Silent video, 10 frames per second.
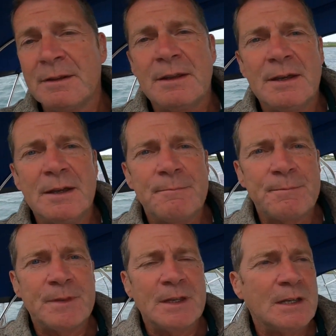
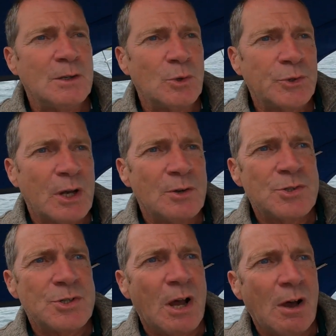the north
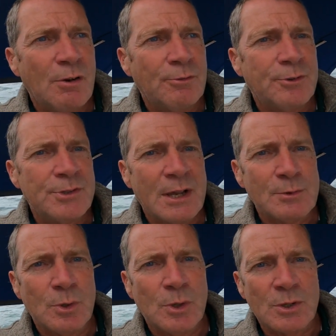coast of
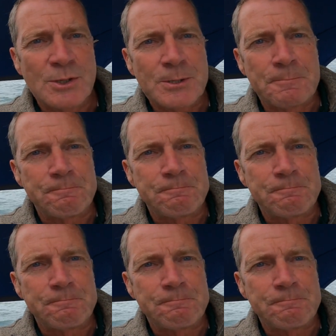South Walls.